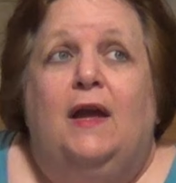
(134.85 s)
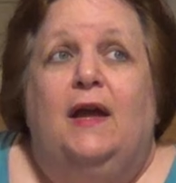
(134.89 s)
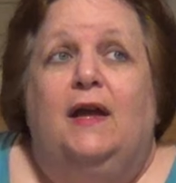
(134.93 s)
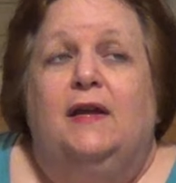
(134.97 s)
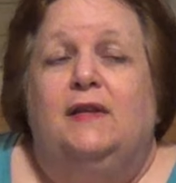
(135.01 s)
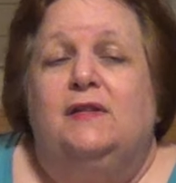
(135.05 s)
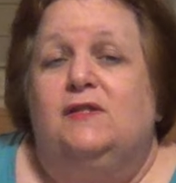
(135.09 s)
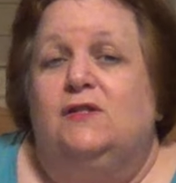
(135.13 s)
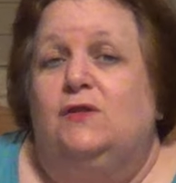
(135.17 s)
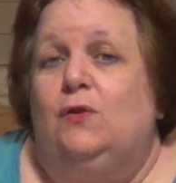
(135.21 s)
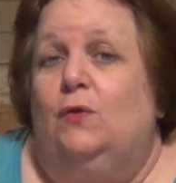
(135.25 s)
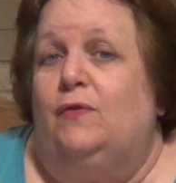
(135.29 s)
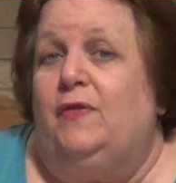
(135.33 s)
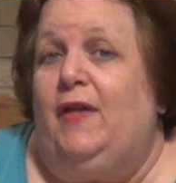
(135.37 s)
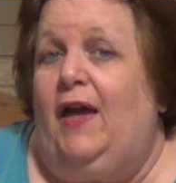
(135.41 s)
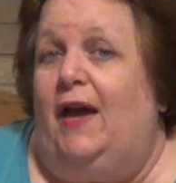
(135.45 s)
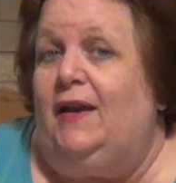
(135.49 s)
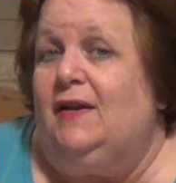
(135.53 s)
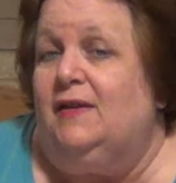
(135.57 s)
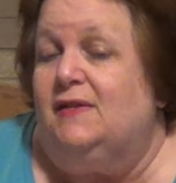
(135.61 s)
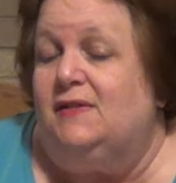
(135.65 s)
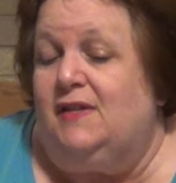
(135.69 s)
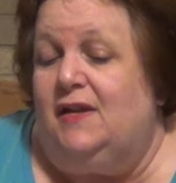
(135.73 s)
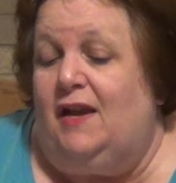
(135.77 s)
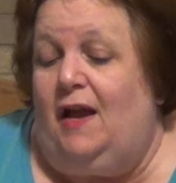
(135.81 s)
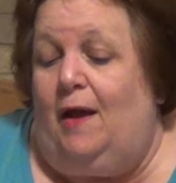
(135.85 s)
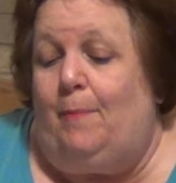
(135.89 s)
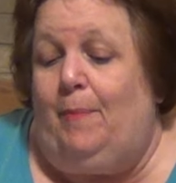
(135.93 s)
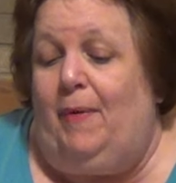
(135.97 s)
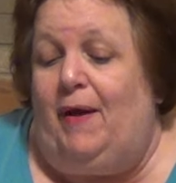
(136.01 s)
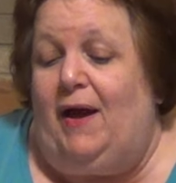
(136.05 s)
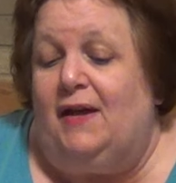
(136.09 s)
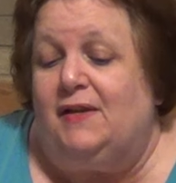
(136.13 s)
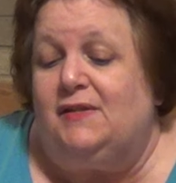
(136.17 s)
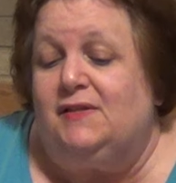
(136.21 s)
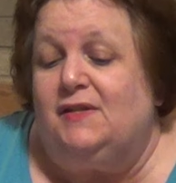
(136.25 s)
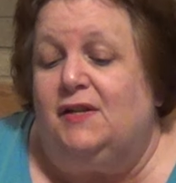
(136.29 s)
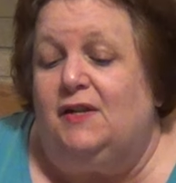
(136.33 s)
and so that is not
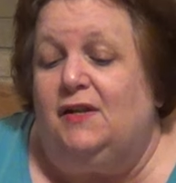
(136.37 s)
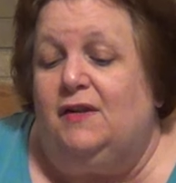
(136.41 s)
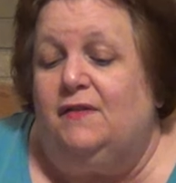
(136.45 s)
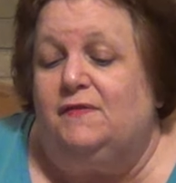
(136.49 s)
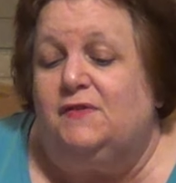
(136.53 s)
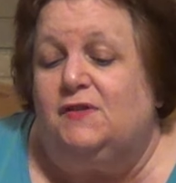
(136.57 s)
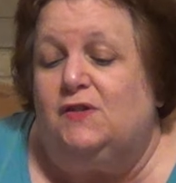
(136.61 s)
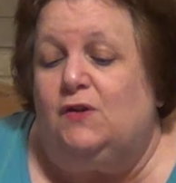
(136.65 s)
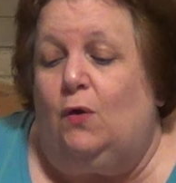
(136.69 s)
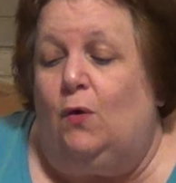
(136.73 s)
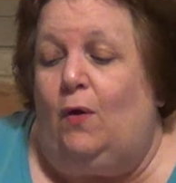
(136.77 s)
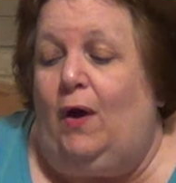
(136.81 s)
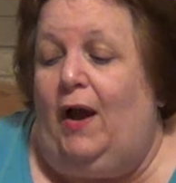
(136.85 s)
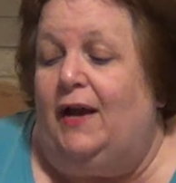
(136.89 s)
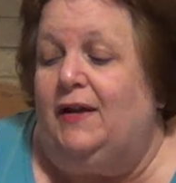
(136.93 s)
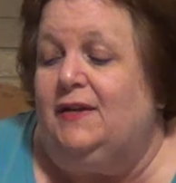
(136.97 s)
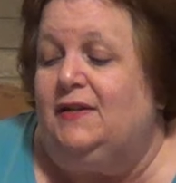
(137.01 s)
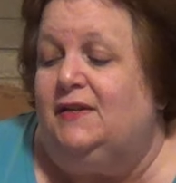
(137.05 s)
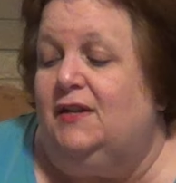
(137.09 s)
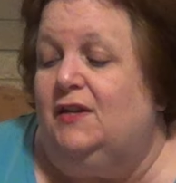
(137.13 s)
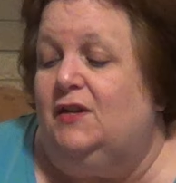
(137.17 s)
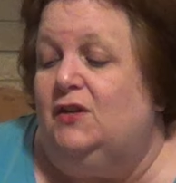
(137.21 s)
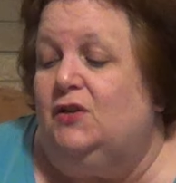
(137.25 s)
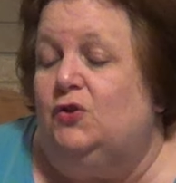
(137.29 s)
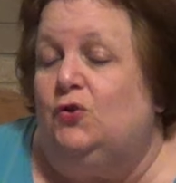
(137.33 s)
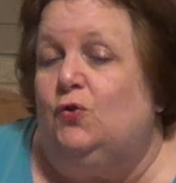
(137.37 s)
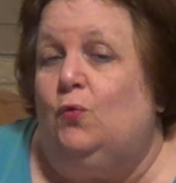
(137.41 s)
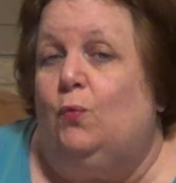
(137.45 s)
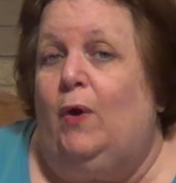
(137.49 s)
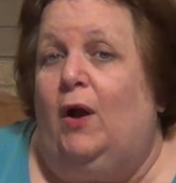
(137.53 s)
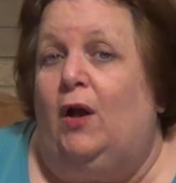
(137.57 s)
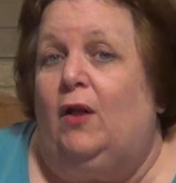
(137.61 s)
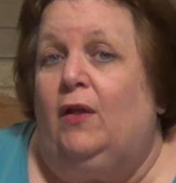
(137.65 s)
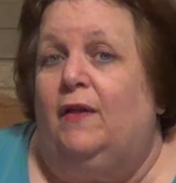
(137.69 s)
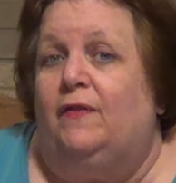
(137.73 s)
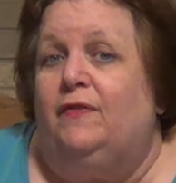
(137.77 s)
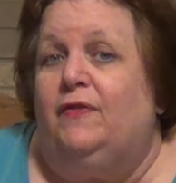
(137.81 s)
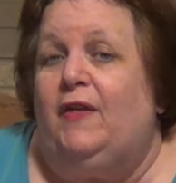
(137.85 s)
positive, so I didn't do
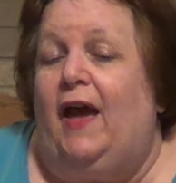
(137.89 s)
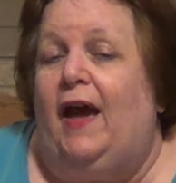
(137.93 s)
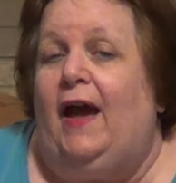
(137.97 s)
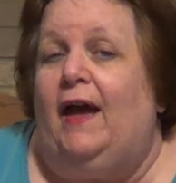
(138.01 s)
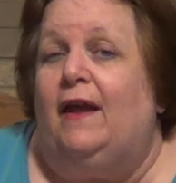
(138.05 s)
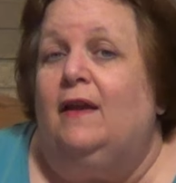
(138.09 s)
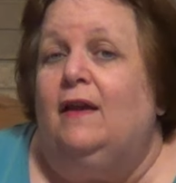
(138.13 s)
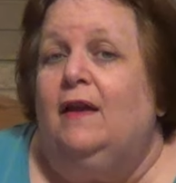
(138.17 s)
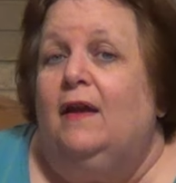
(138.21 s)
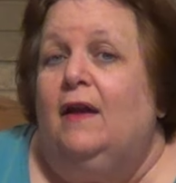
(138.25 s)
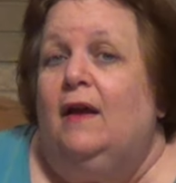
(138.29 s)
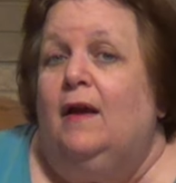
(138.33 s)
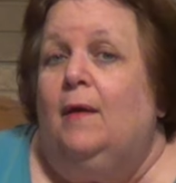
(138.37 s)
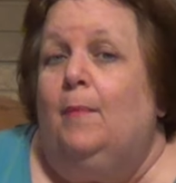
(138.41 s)
well at that.